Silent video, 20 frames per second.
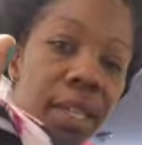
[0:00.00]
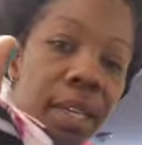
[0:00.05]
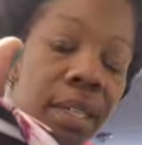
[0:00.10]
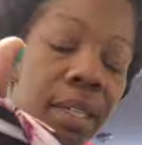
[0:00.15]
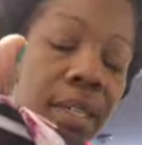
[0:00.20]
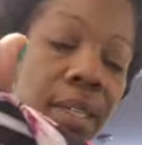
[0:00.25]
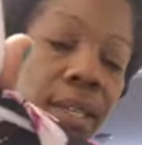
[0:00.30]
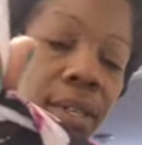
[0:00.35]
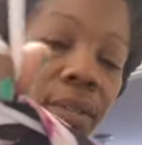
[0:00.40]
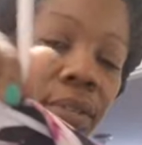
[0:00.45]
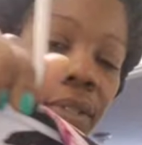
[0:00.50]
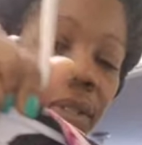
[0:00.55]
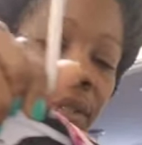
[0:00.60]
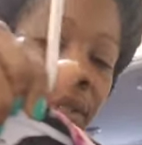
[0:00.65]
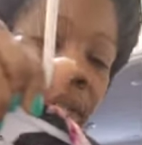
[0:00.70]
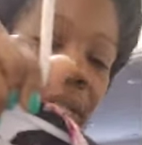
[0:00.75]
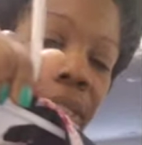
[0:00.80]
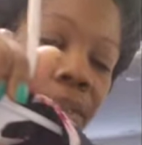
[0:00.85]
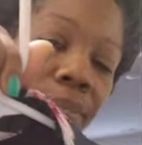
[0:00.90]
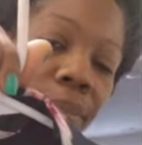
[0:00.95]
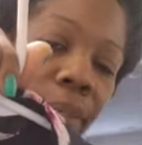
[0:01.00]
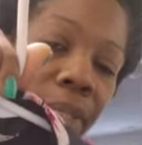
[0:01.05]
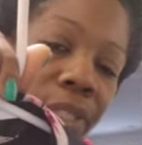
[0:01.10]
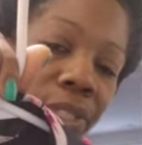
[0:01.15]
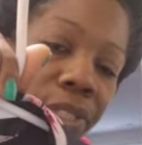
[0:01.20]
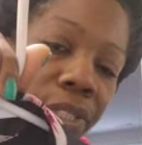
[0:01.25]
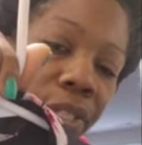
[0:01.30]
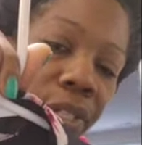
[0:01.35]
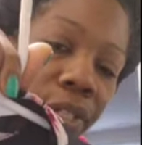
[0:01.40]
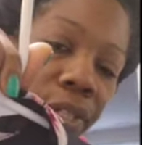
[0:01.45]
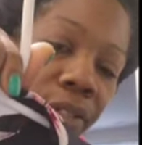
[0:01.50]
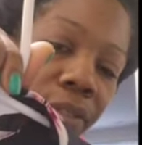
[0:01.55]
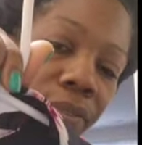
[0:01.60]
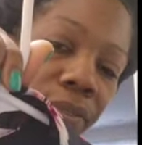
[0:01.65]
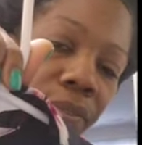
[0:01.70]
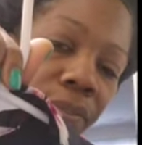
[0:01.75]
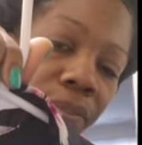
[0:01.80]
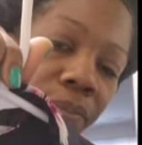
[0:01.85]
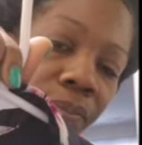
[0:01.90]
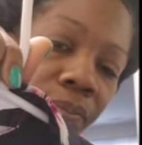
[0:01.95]
cute little Express shirt,
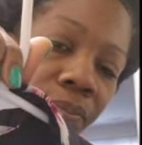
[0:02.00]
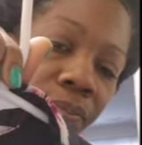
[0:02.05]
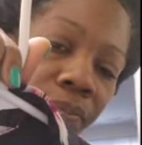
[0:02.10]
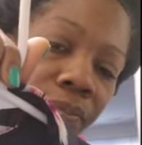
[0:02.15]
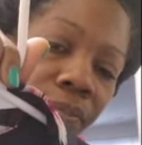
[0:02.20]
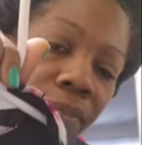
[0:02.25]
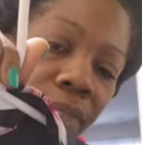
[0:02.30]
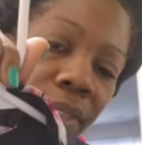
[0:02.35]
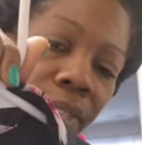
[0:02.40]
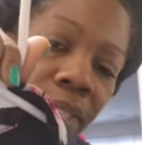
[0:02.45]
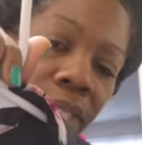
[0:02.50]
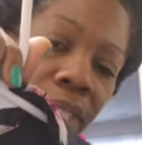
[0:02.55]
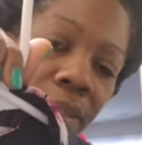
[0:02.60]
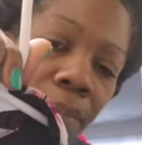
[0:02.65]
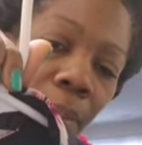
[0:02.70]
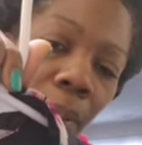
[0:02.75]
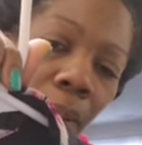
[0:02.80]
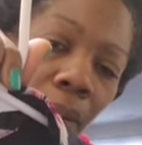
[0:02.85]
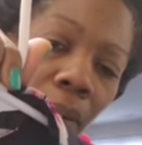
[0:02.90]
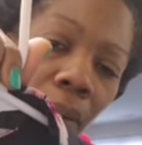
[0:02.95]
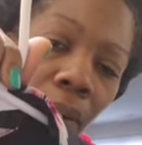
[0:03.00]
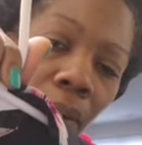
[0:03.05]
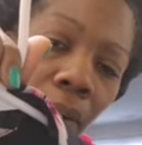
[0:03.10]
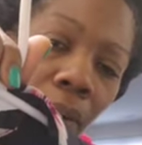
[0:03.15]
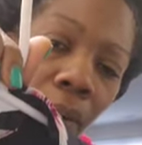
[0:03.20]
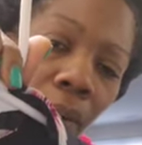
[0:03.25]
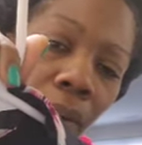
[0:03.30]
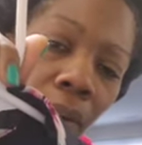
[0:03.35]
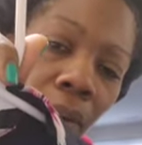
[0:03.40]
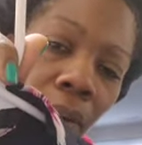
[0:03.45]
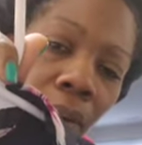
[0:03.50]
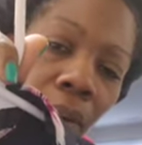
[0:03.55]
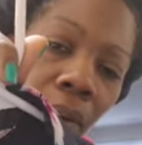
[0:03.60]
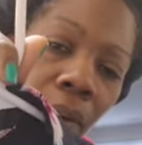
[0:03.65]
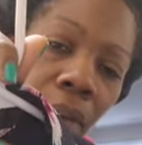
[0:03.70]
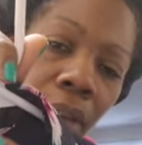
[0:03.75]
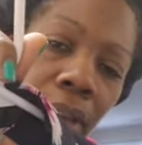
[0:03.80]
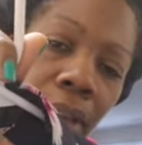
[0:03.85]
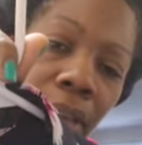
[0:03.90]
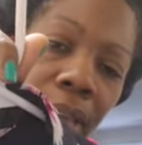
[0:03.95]
small
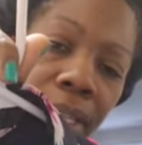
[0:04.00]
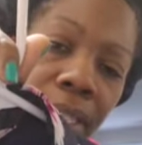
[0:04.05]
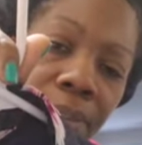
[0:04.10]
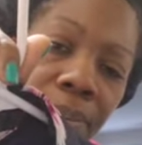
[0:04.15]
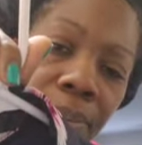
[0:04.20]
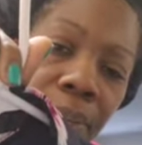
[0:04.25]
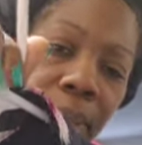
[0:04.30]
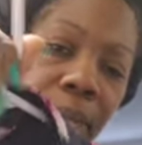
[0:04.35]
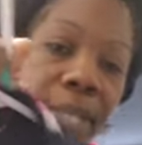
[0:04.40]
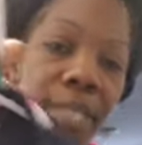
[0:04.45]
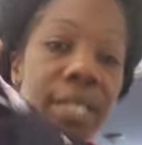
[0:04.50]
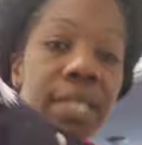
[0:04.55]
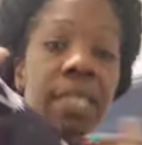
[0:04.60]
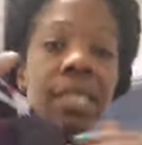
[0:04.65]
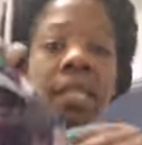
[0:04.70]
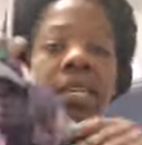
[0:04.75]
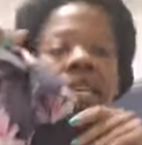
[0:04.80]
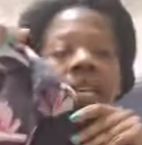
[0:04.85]
Express,